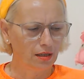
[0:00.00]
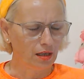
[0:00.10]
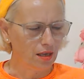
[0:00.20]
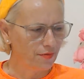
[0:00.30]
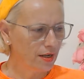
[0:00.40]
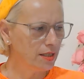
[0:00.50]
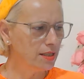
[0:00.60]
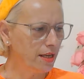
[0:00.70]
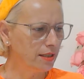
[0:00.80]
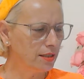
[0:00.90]
Even I
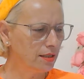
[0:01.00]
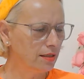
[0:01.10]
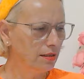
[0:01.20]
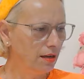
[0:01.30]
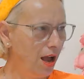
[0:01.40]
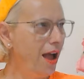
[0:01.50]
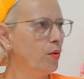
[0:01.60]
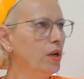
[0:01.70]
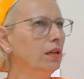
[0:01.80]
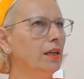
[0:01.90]
said, I
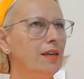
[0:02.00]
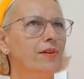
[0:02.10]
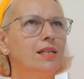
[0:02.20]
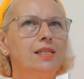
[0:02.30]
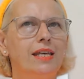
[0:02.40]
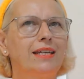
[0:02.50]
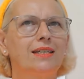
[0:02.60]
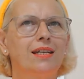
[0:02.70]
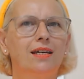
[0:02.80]
will. Even I said,